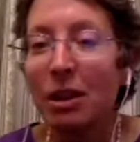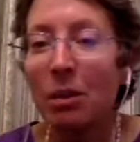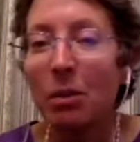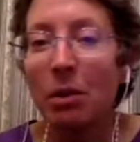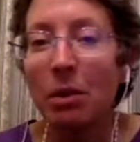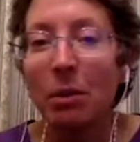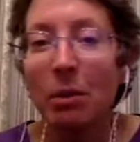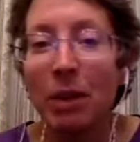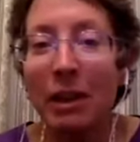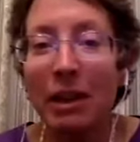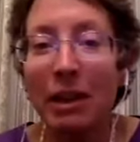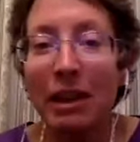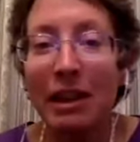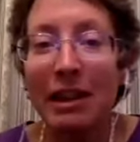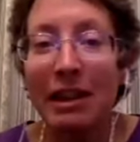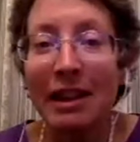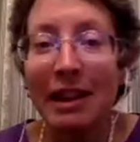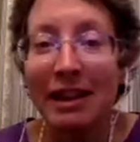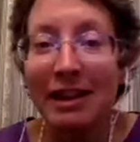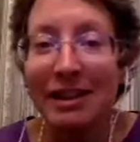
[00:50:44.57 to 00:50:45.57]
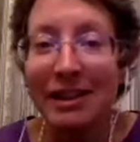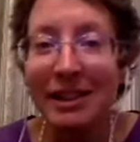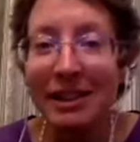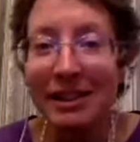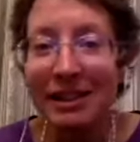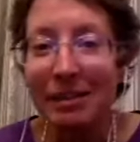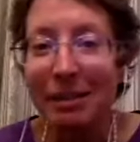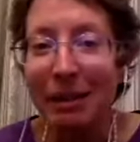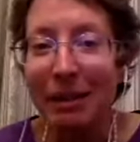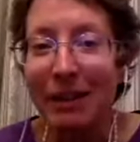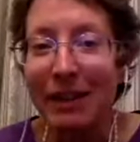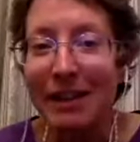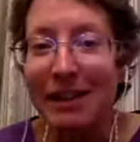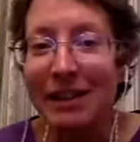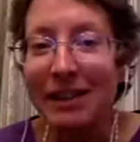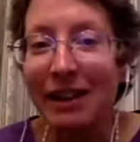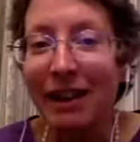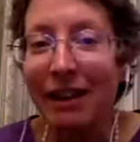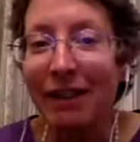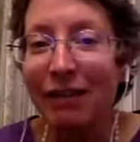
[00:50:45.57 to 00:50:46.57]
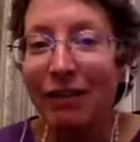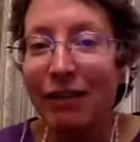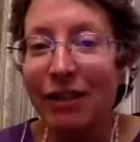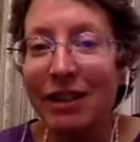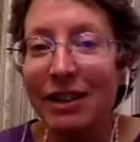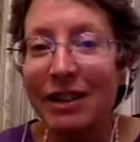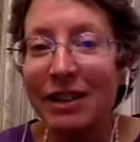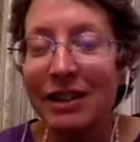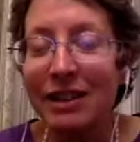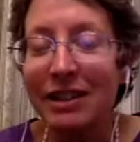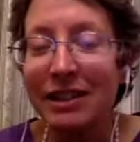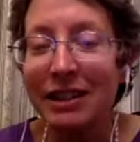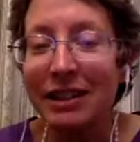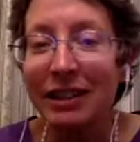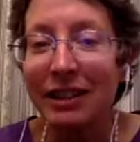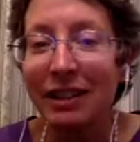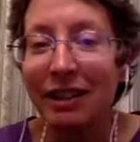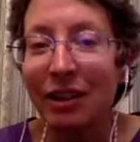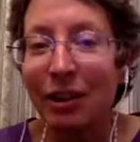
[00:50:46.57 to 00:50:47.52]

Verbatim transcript: Well, one of the nice things about these live feeds is that they're